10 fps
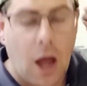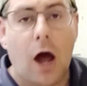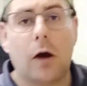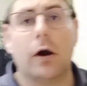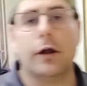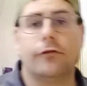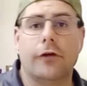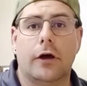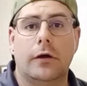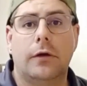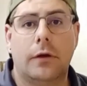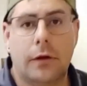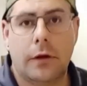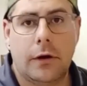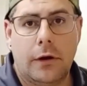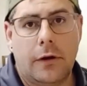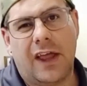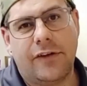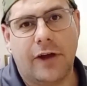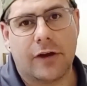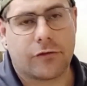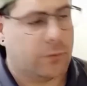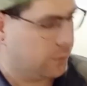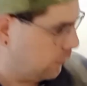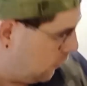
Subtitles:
Alright, so that dart's gone.